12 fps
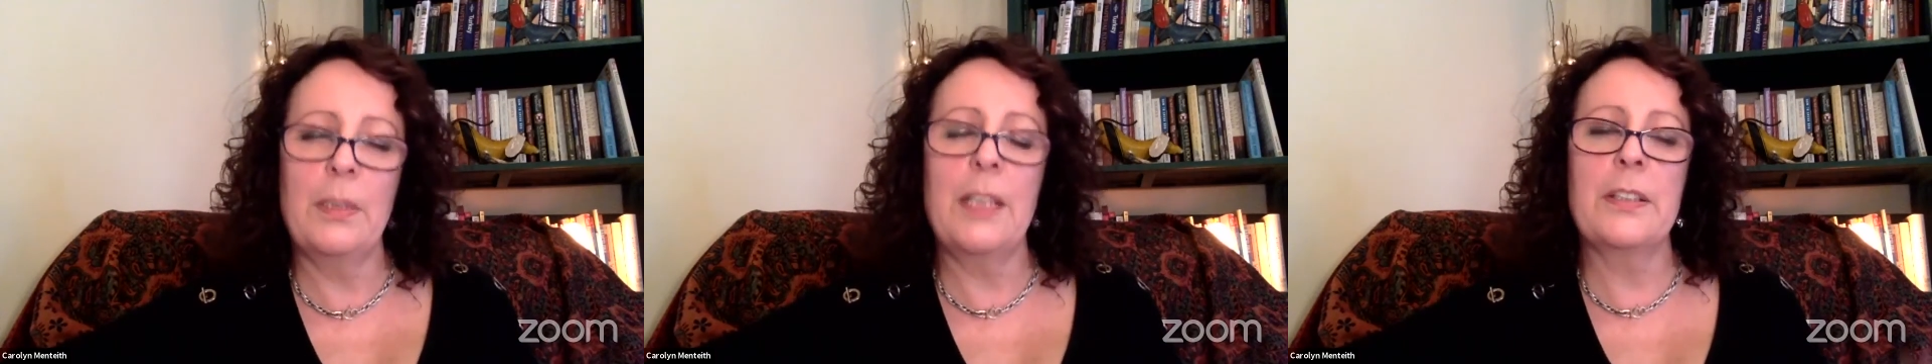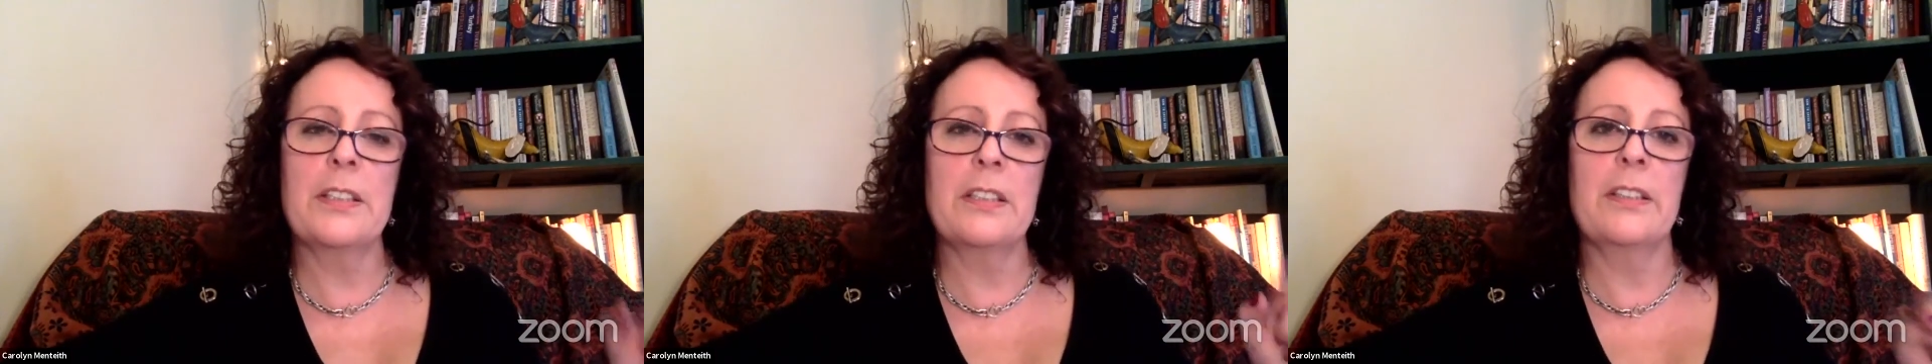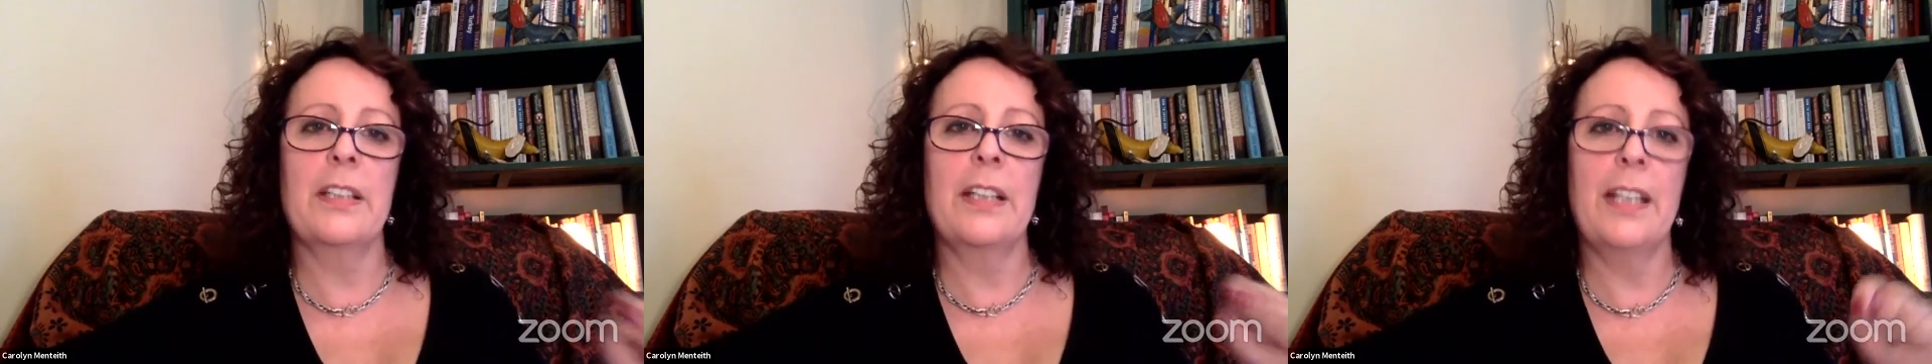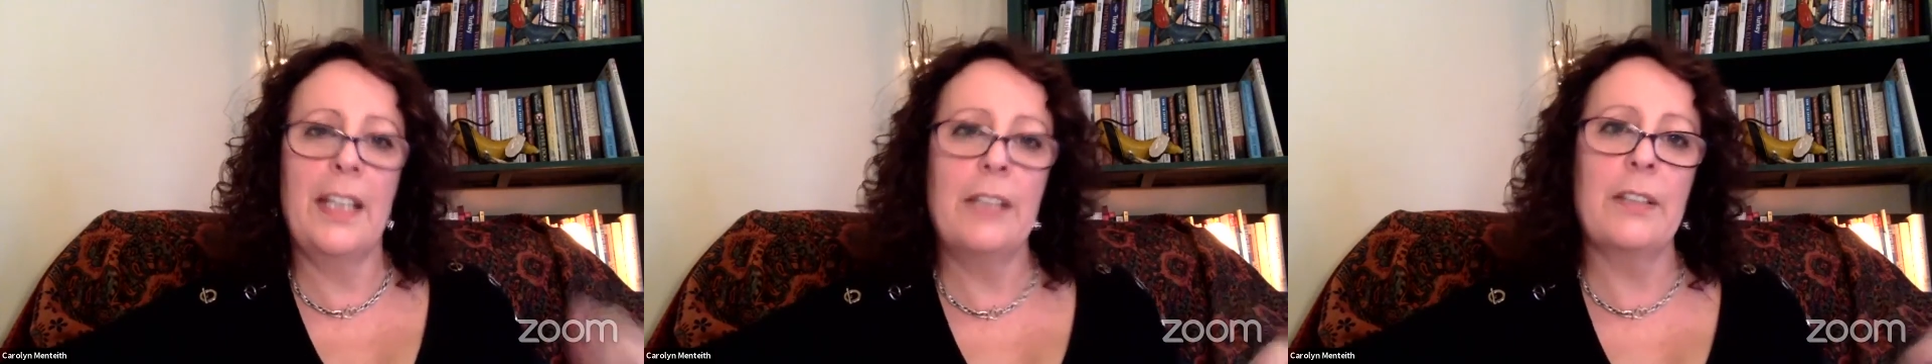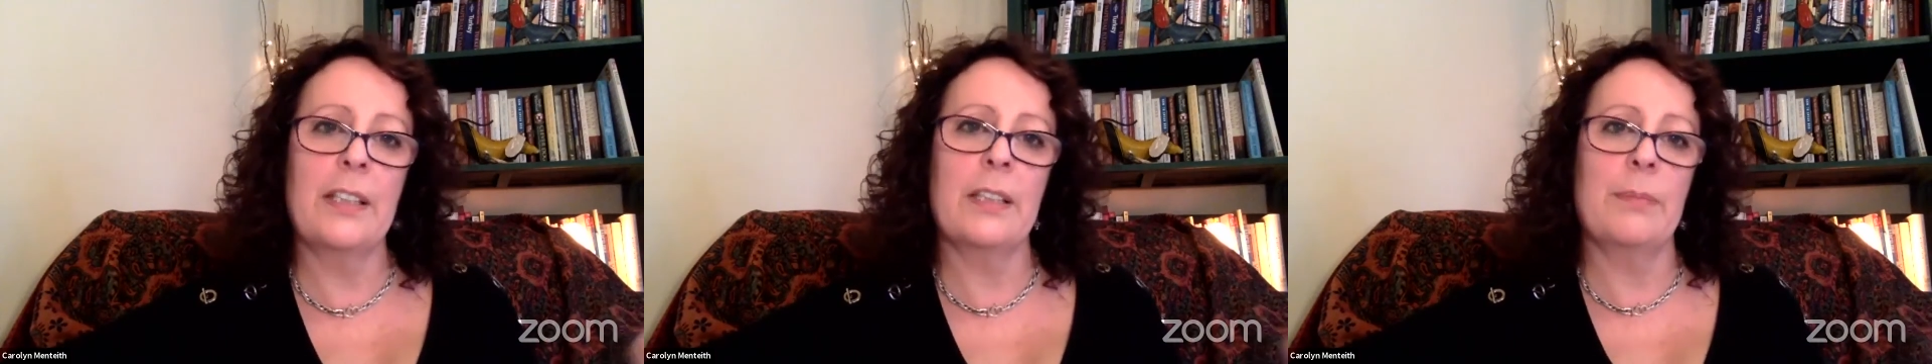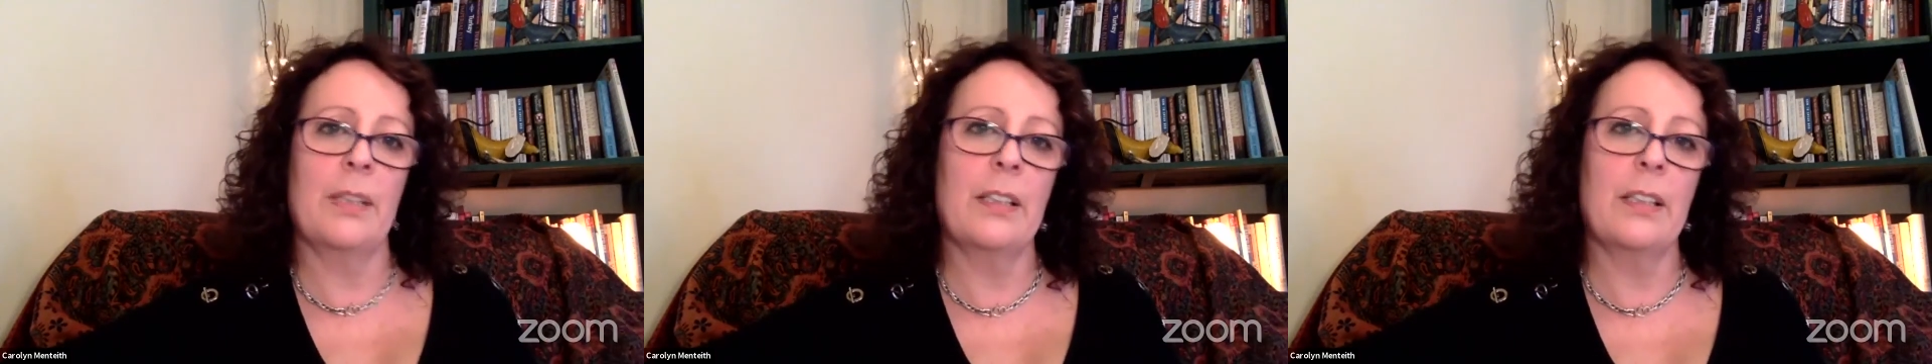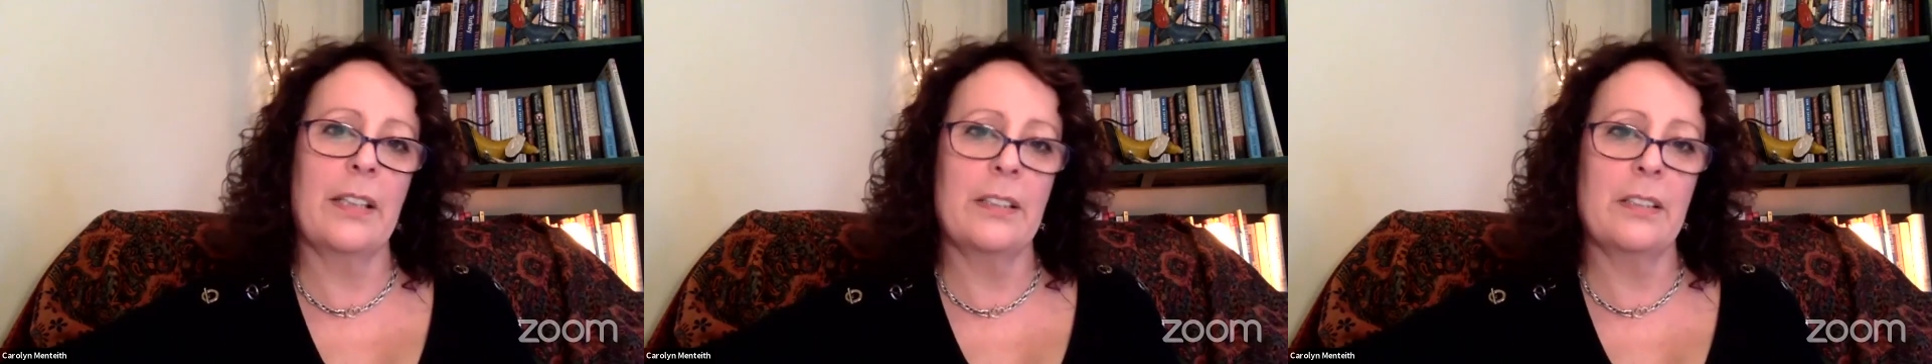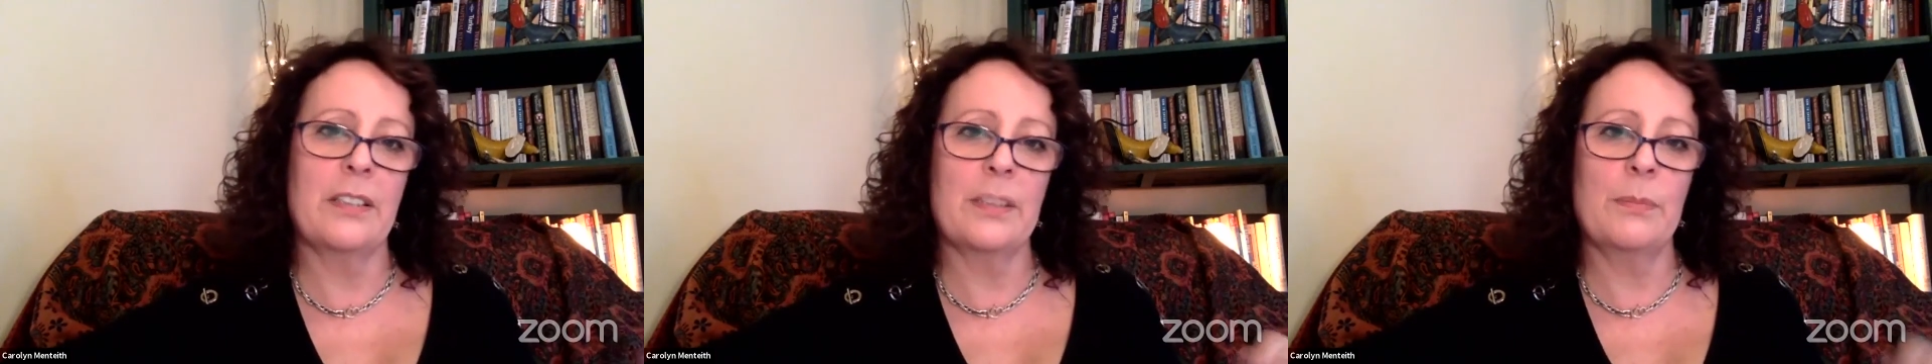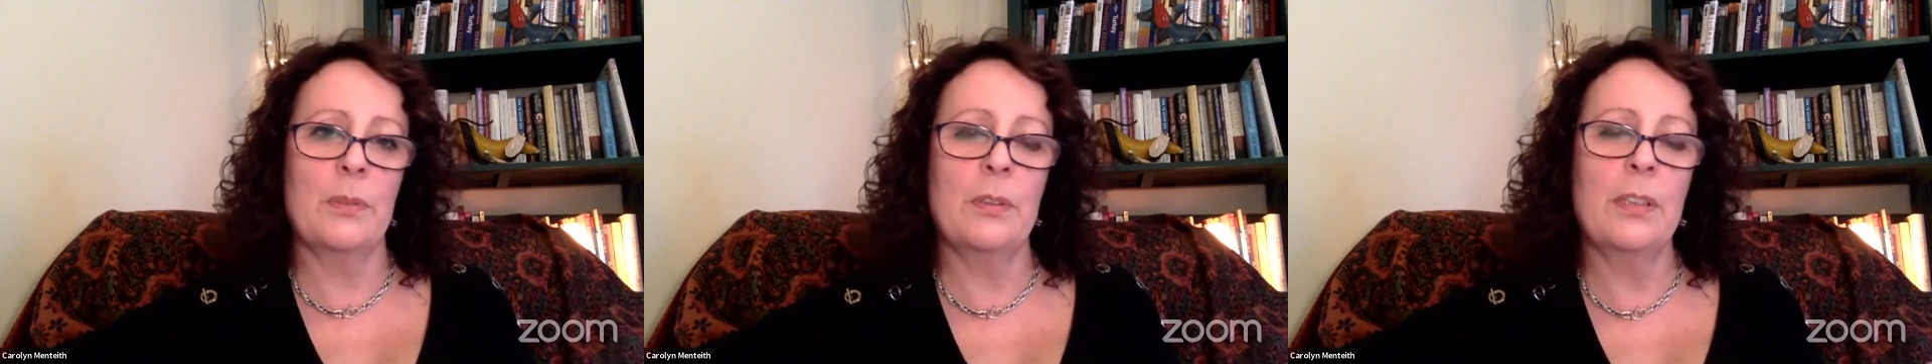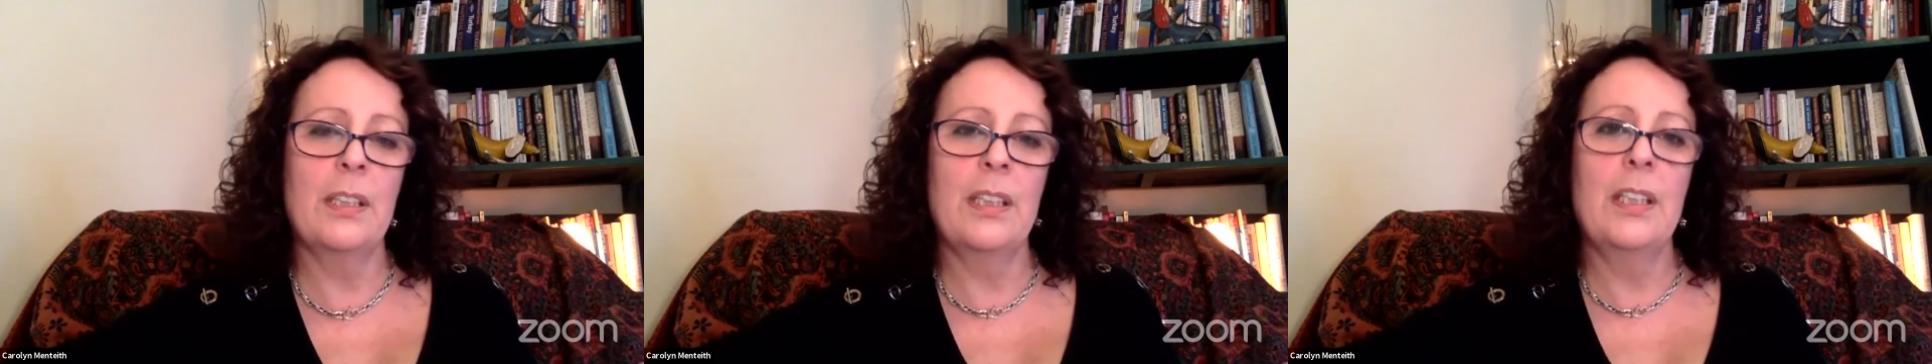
and so they're hearing the barking dogs more,